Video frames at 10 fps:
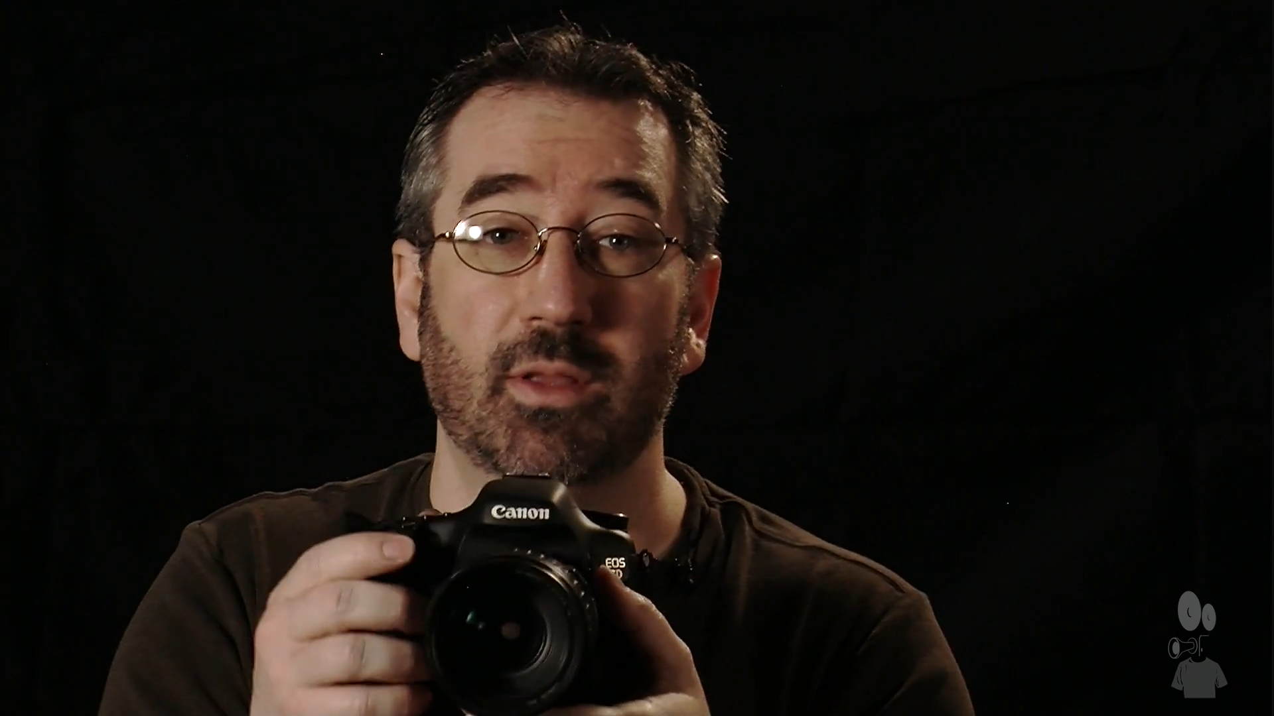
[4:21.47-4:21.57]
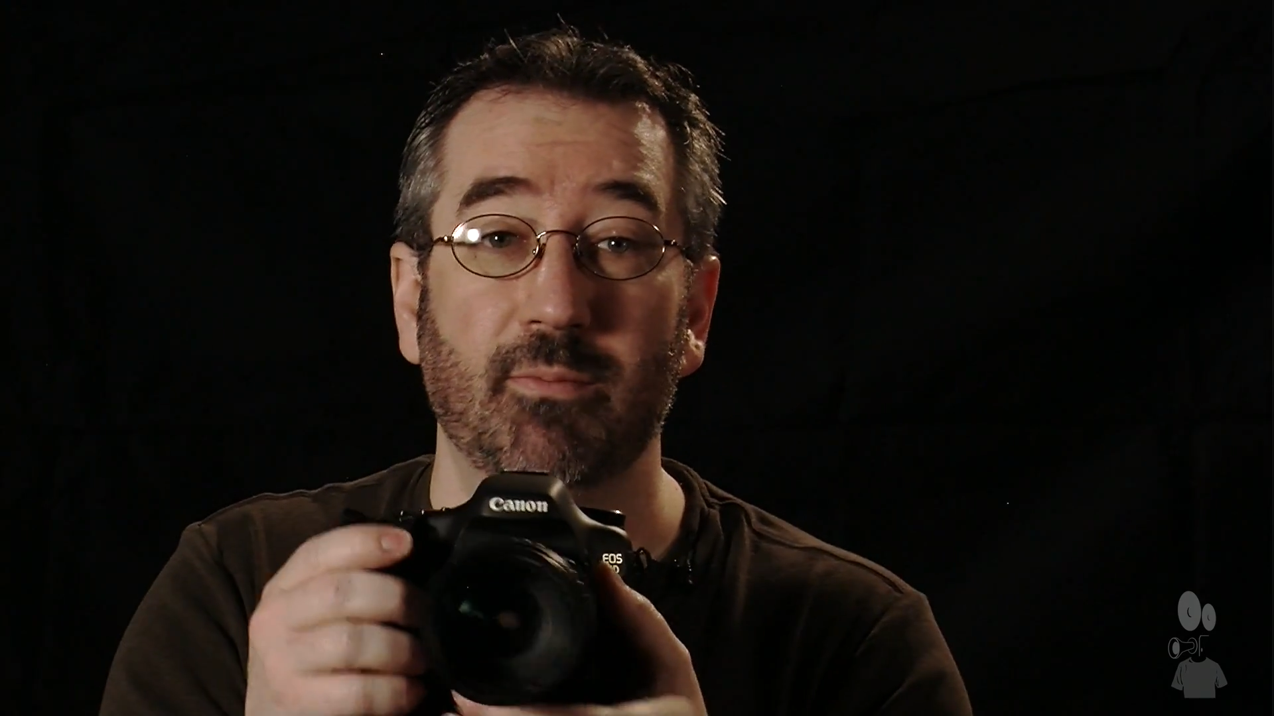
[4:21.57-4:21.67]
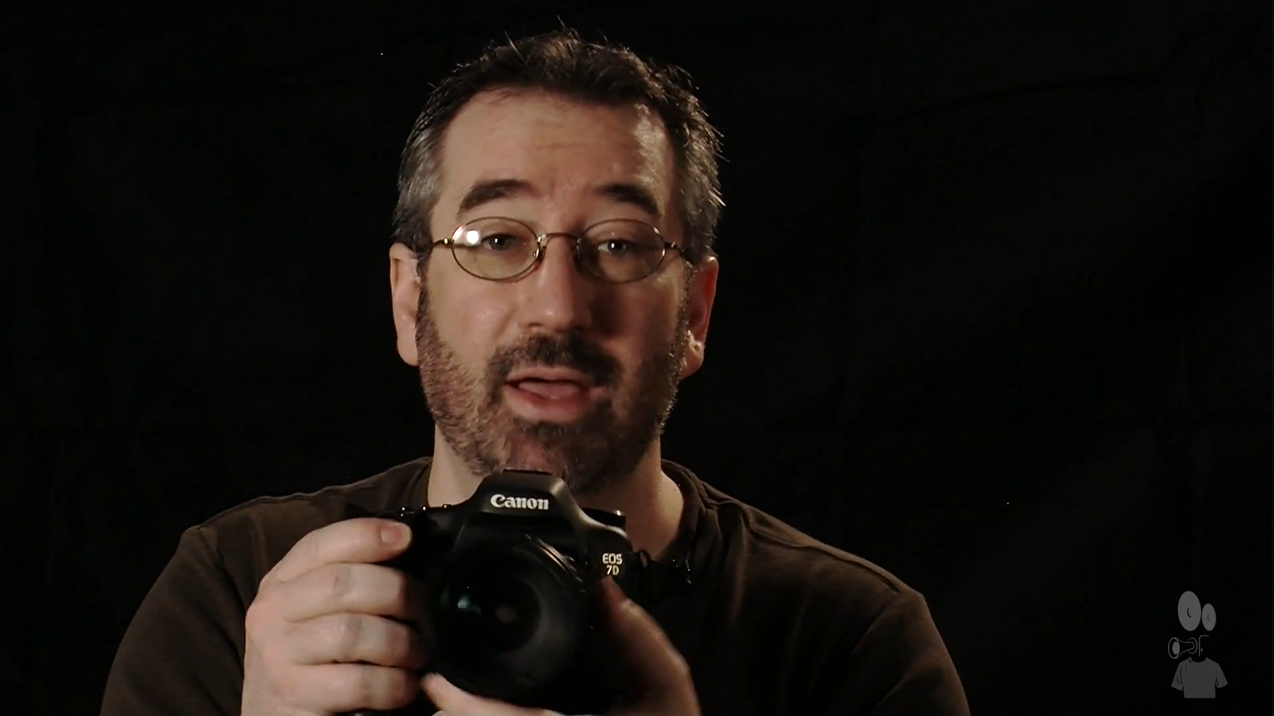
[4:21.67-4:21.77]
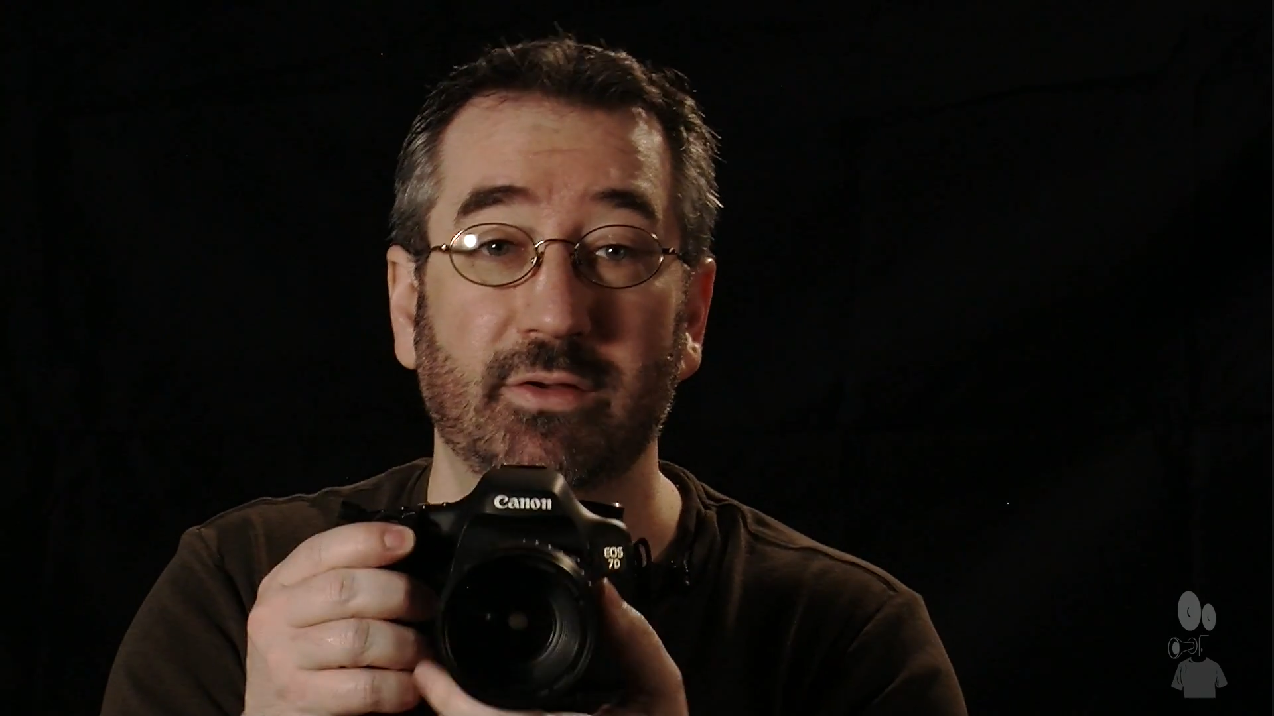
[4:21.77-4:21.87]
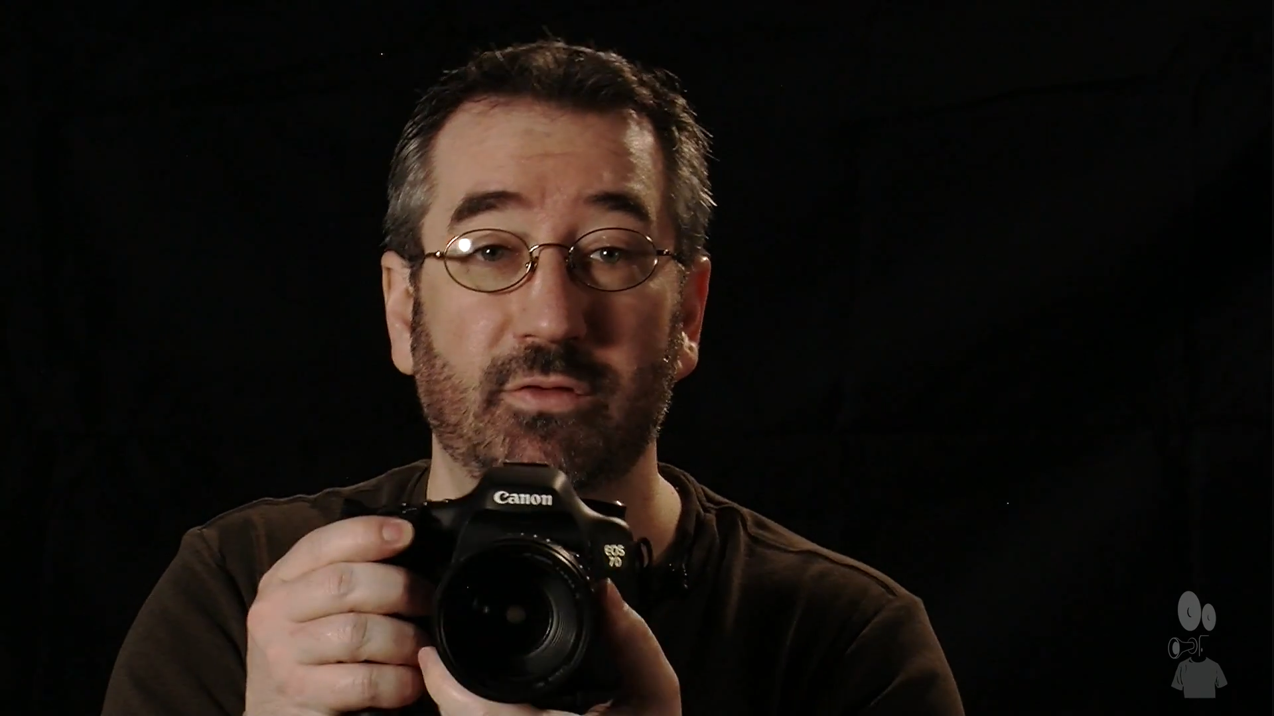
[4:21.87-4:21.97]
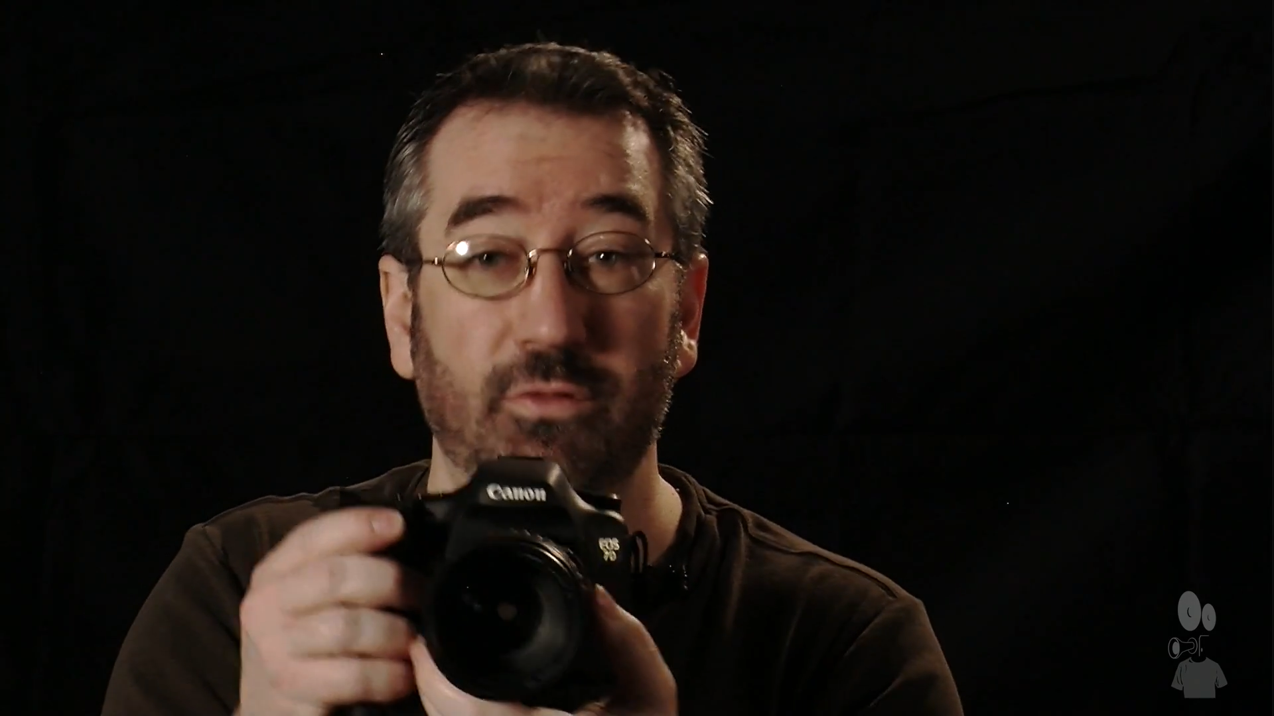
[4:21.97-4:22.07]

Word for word: meant